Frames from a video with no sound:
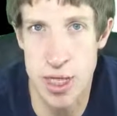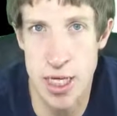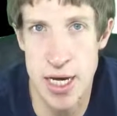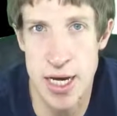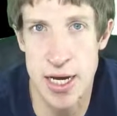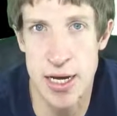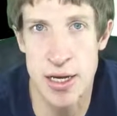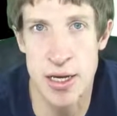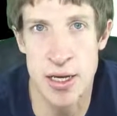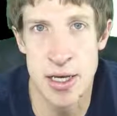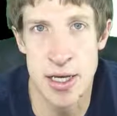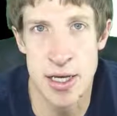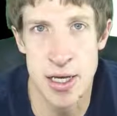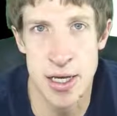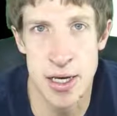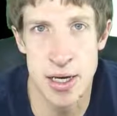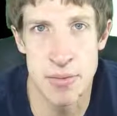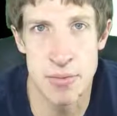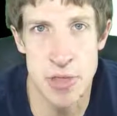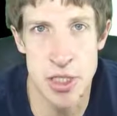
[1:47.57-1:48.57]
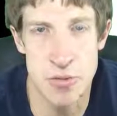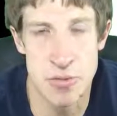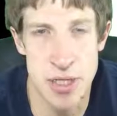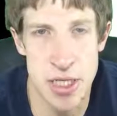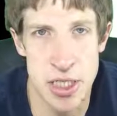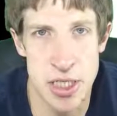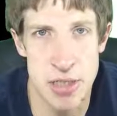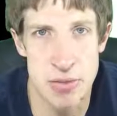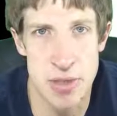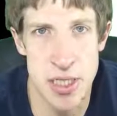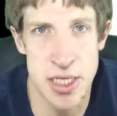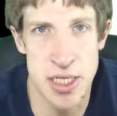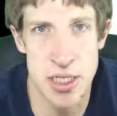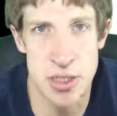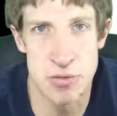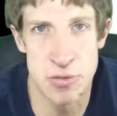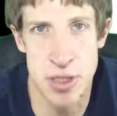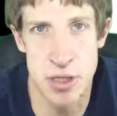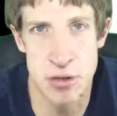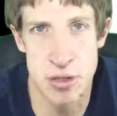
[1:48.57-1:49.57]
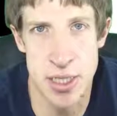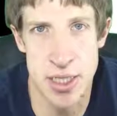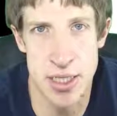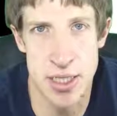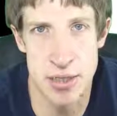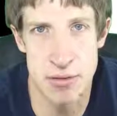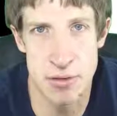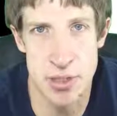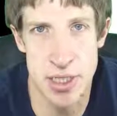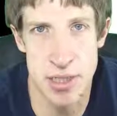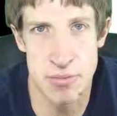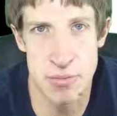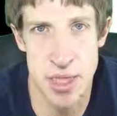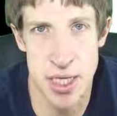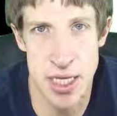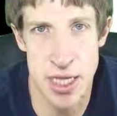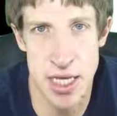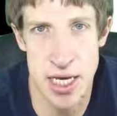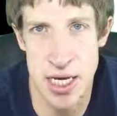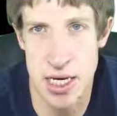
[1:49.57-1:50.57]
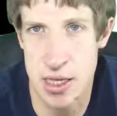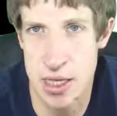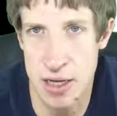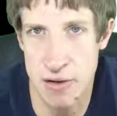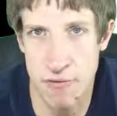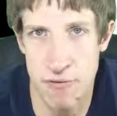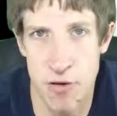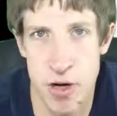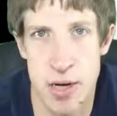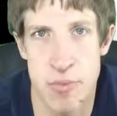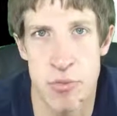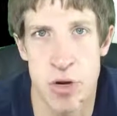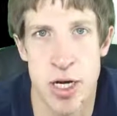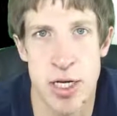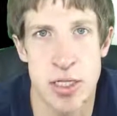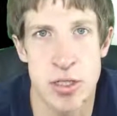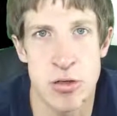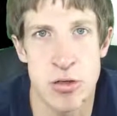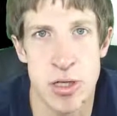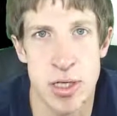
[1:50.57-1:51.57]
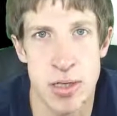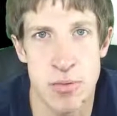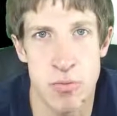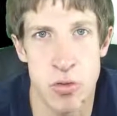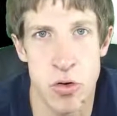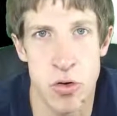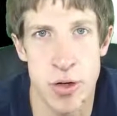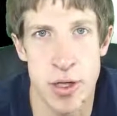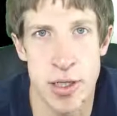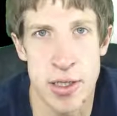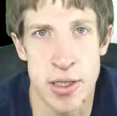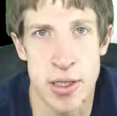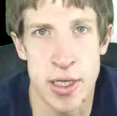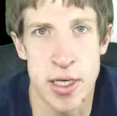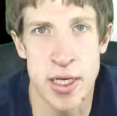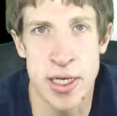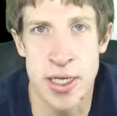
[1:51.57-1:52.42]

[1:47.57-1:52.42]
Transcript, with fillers: that, um, especially because when you're dealing with something like that, I think frame rate's really important.